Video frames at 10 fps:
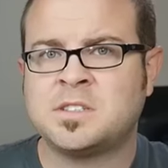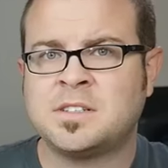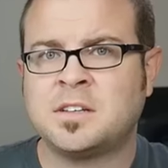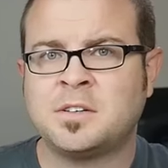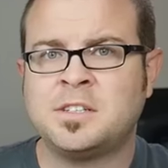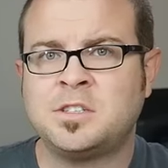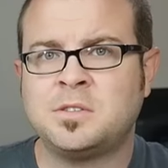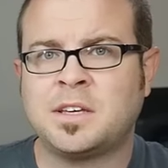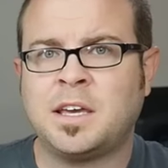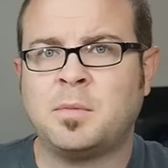is another
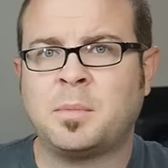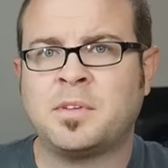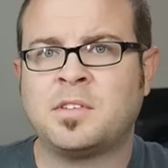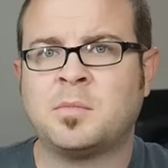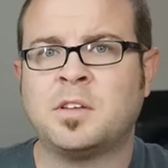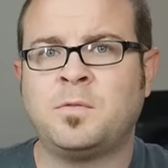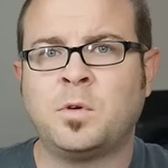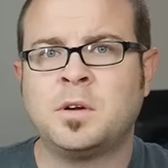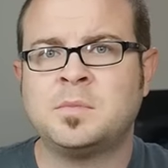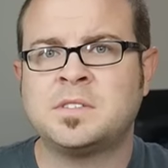issue that came up on some of the
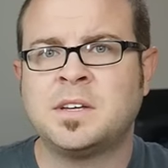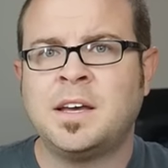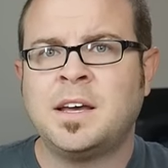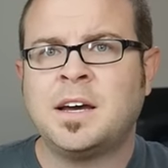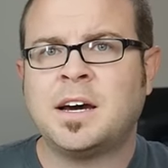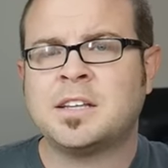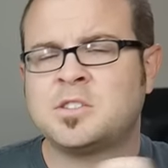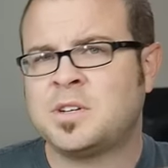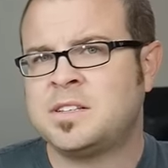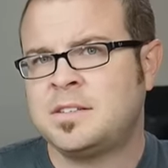forums. Uh, the
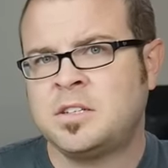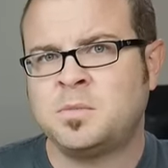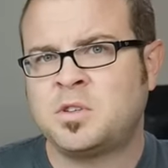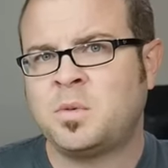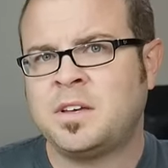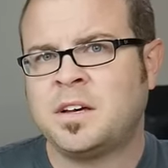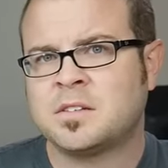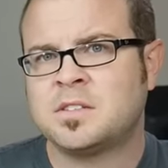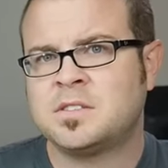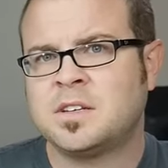transition between
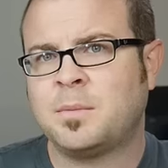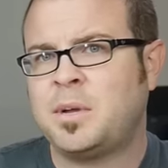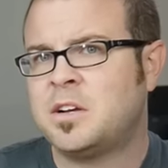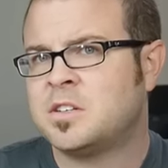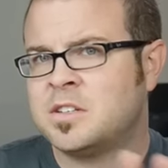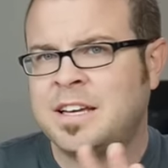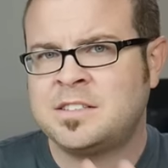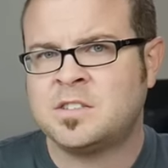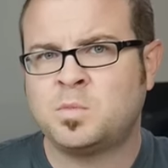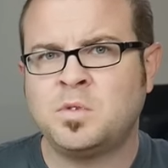colors appeared
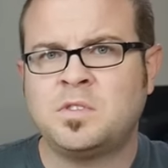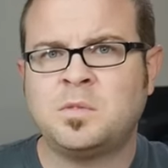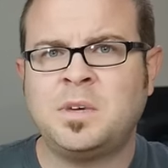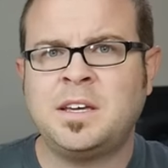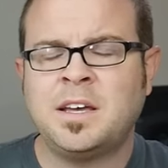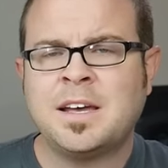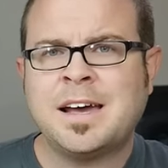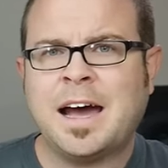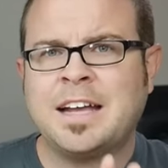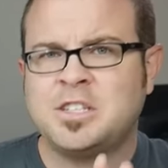nice and smooth to me.
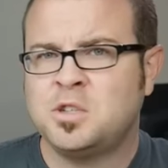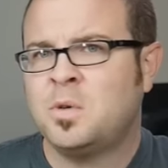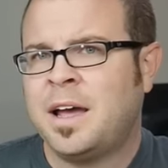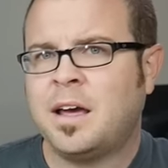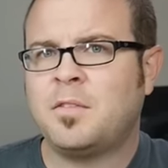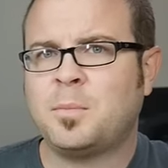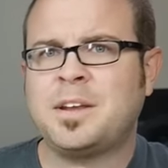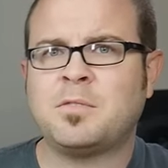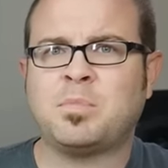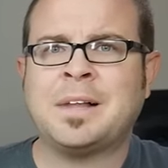I do have a bit
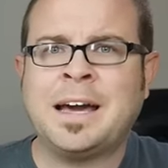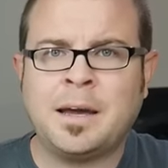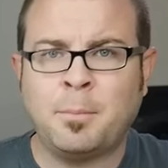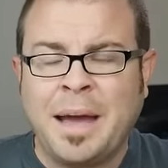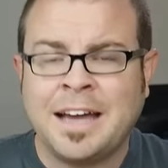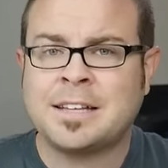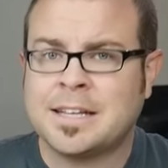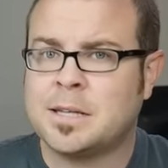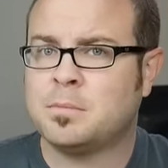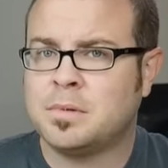of black backlight